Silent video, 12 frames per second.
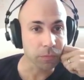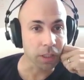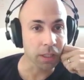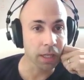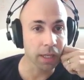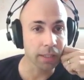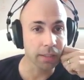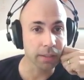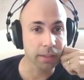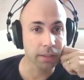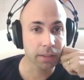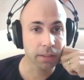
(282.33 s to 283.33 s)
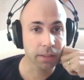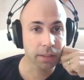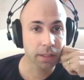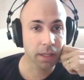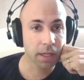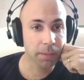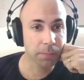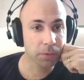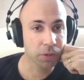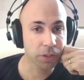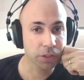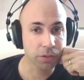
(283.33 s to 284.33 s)
And I'm
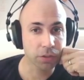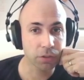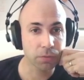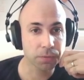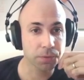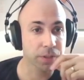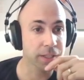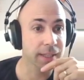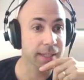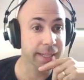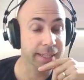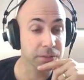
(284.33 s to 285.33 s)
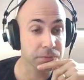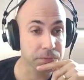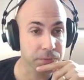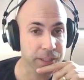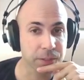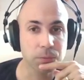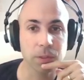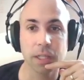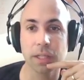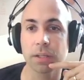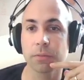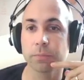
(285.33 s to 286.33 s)
going to go for a lead-free one.